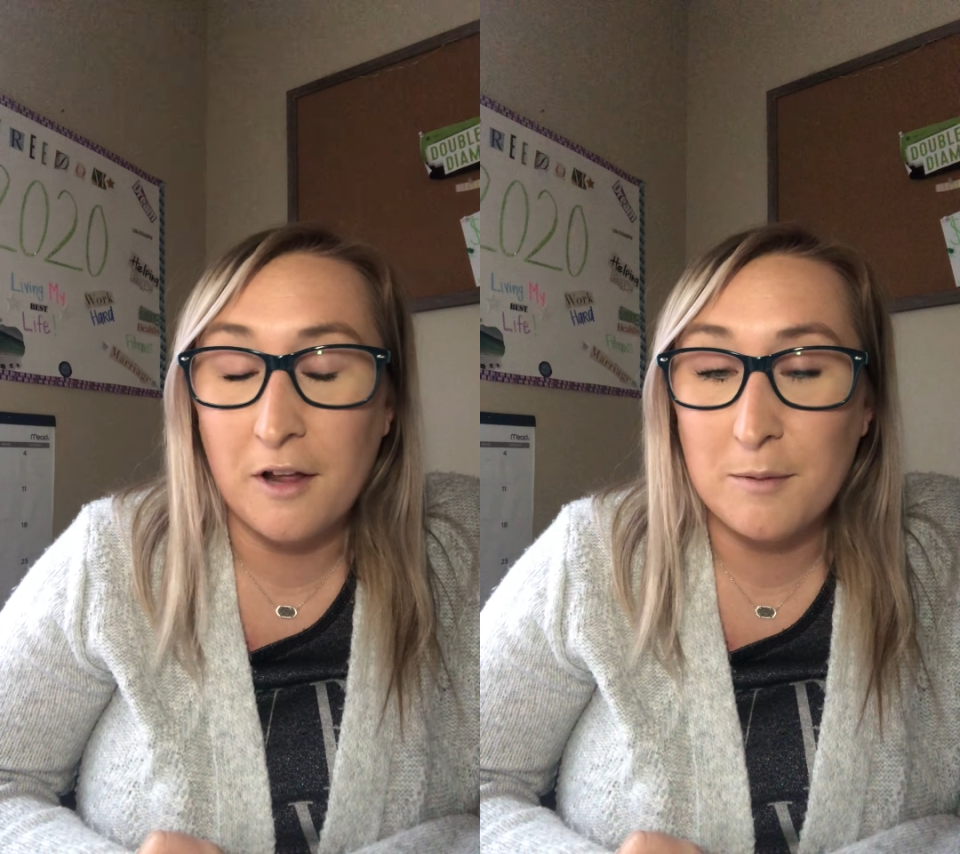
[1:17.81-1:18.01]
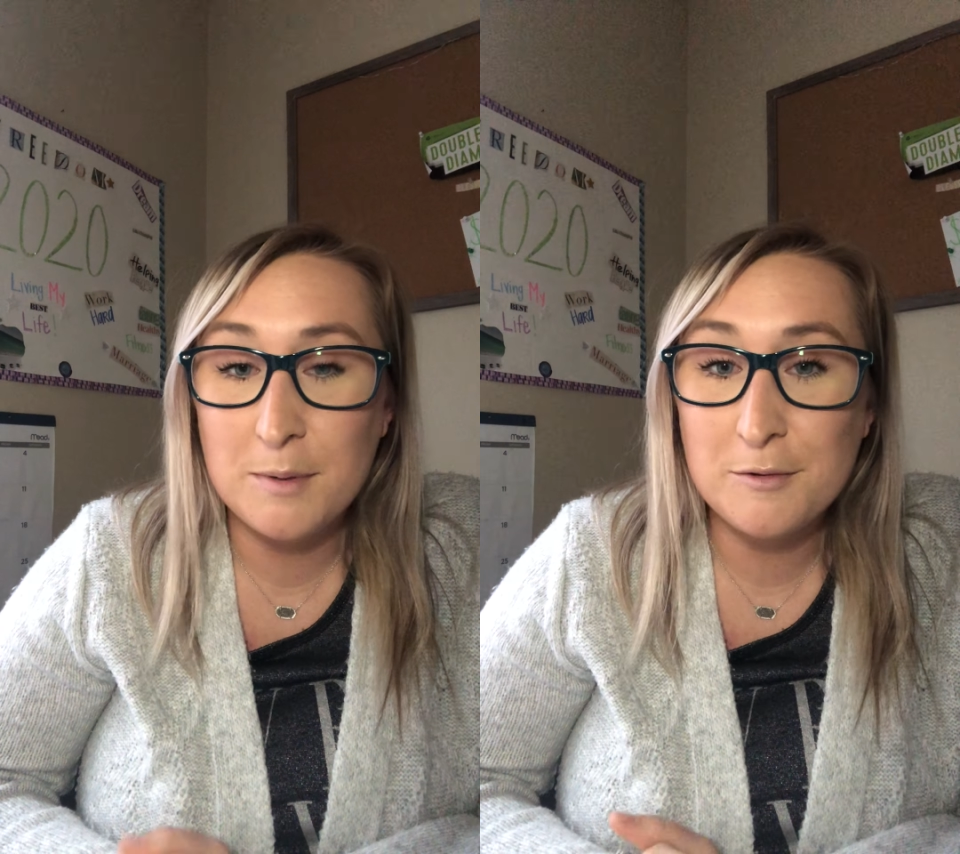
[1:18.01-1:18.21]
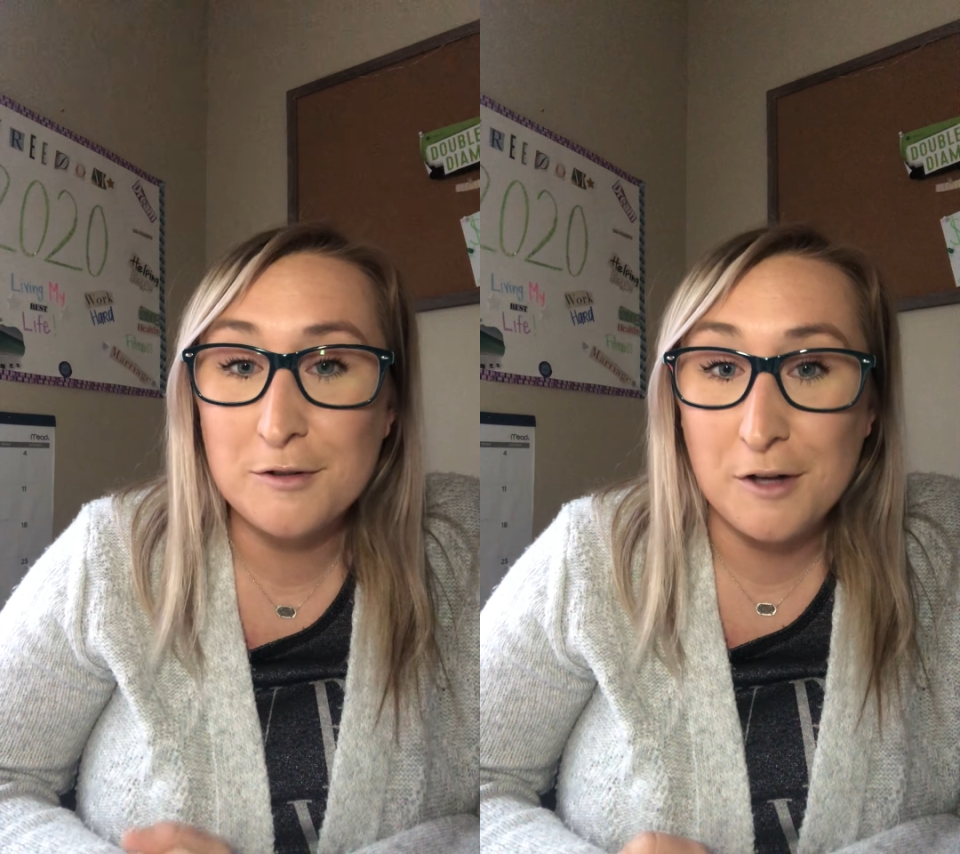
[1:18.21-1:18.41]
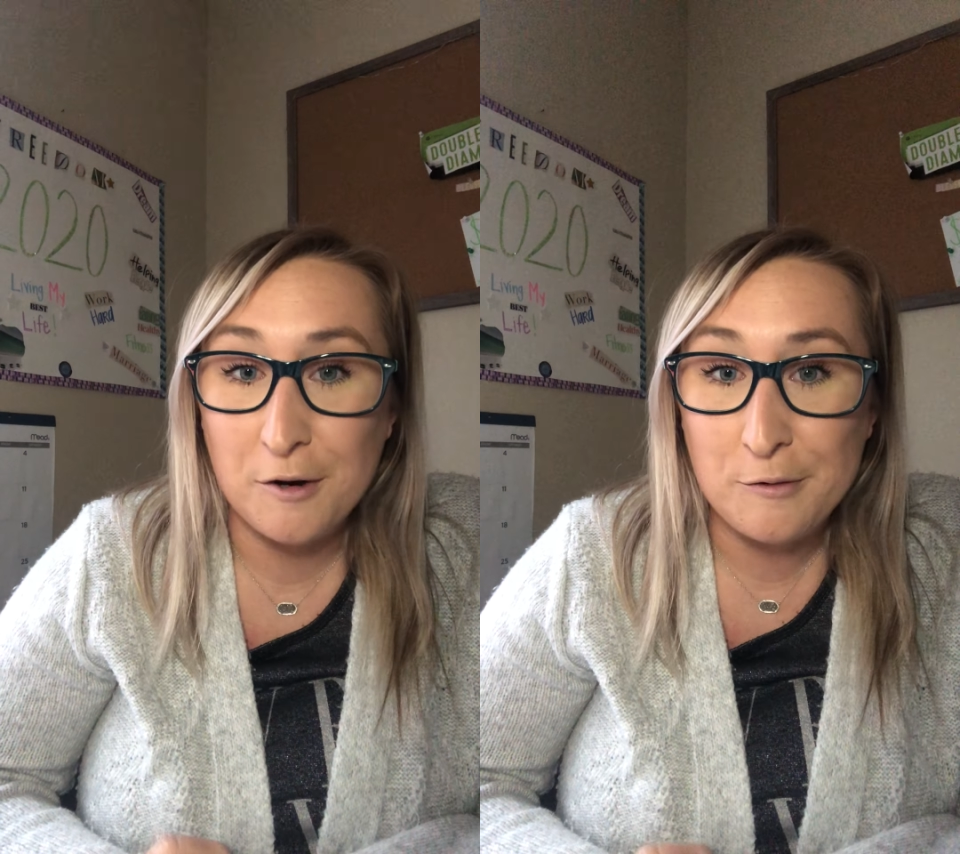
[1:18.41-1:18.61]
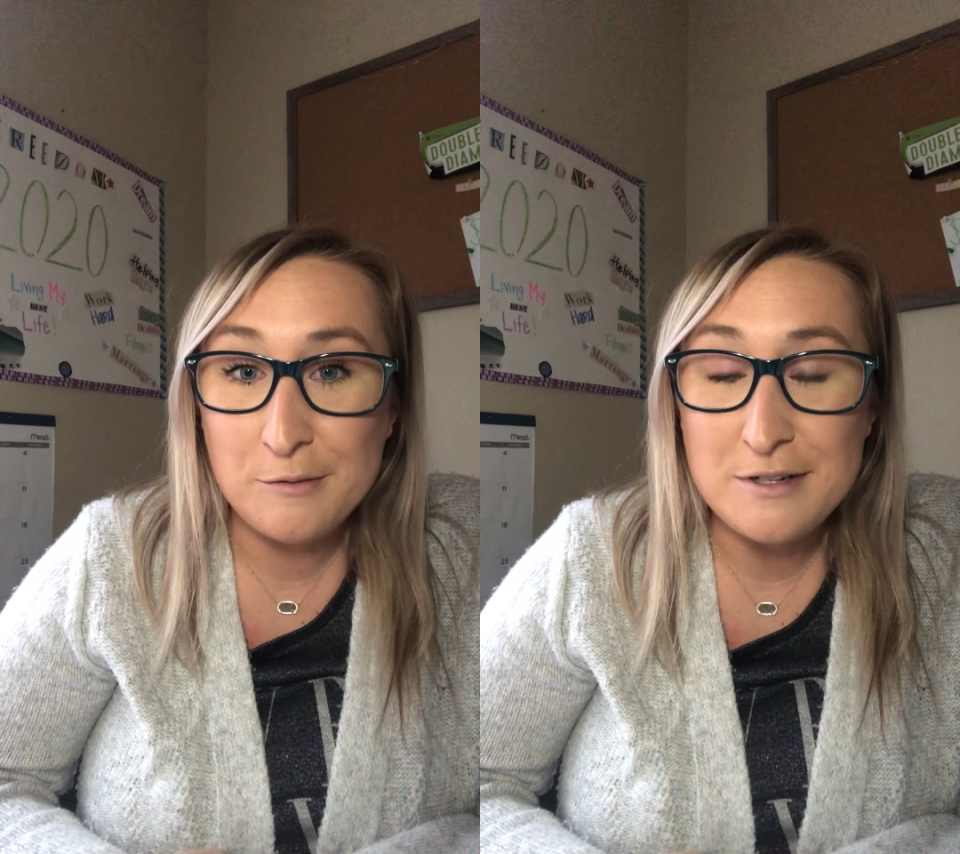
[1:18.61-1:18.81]
A lot of people
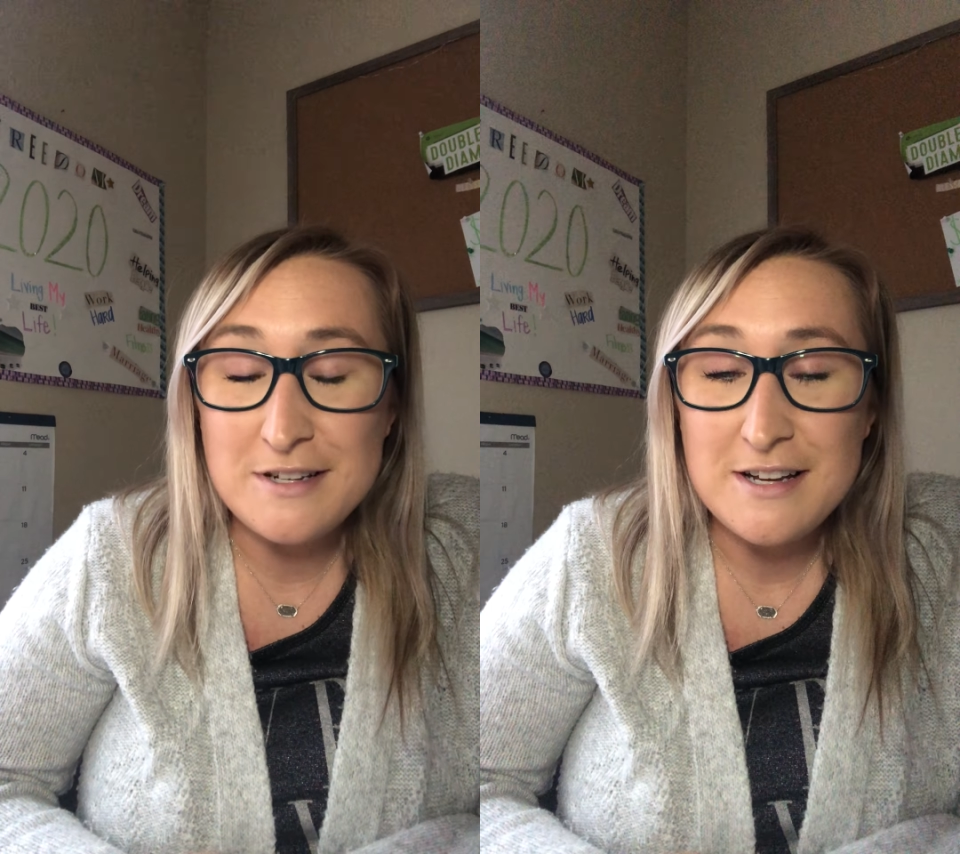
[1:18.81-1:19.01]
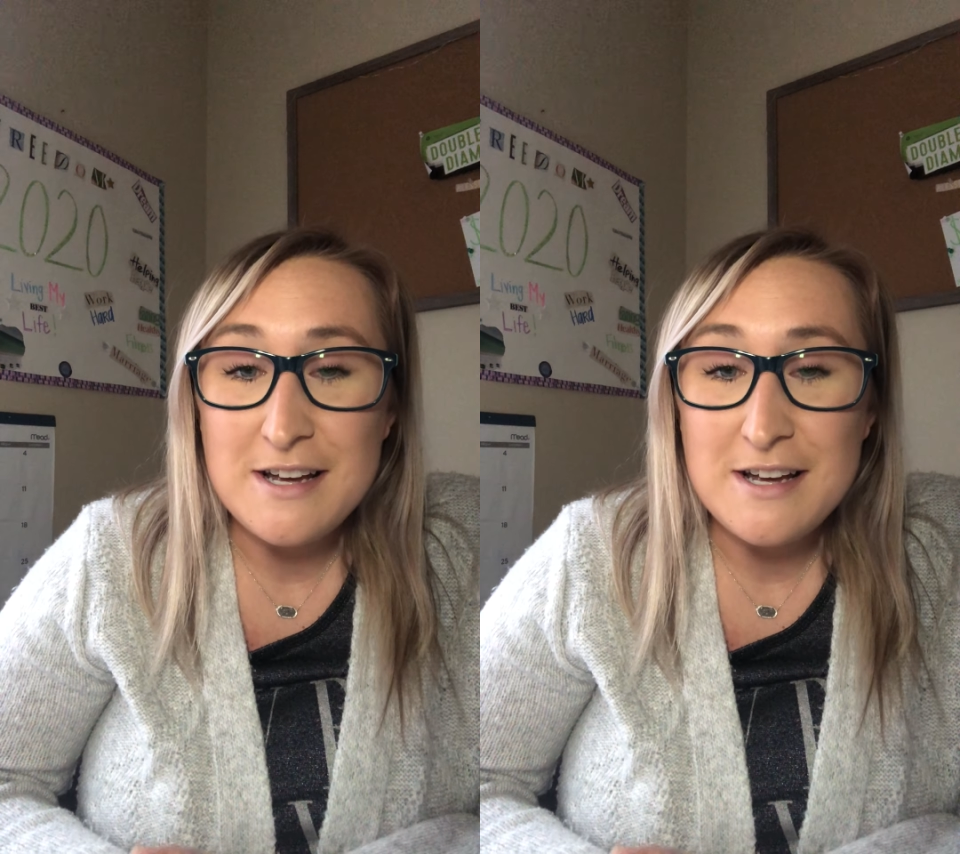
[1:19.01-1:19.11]
don't,